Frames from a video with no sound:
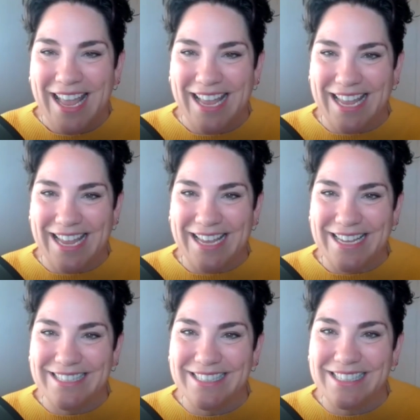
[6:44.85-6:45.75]

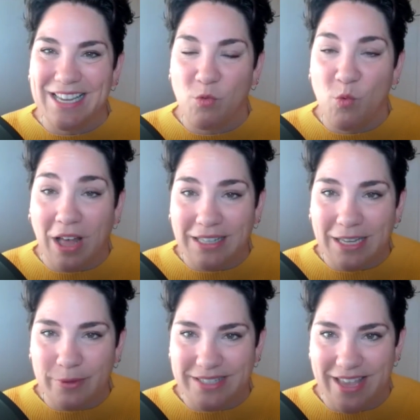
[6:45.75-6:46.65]
And while I
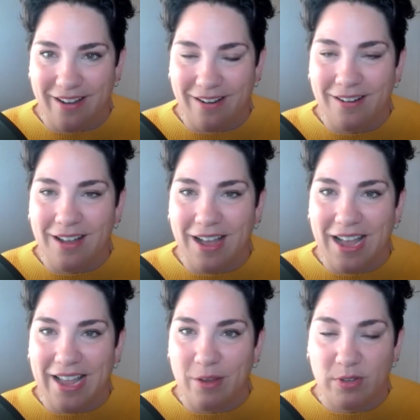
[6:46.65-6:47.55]
was there,
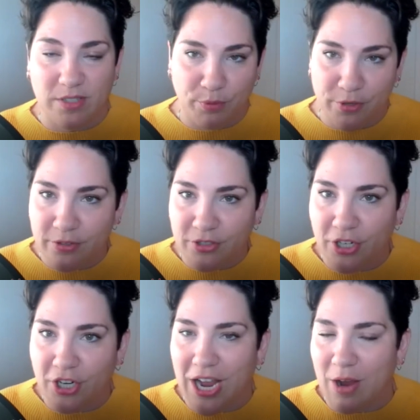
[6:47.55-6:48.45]
I was a
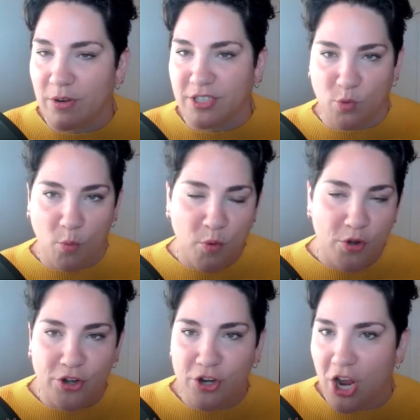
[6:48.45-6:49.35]
producer. I worked as a
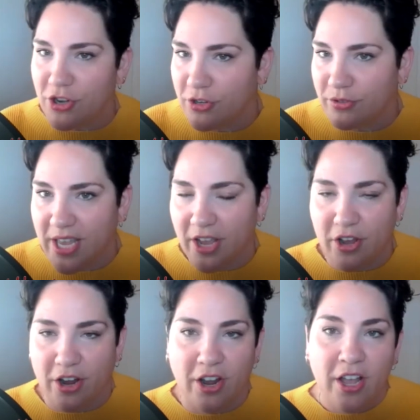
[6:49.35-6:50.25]
reporter, a news
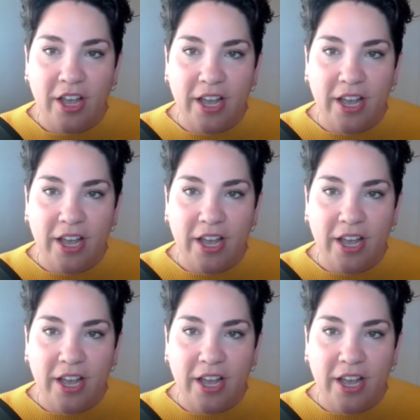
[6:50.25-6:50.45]
anchor.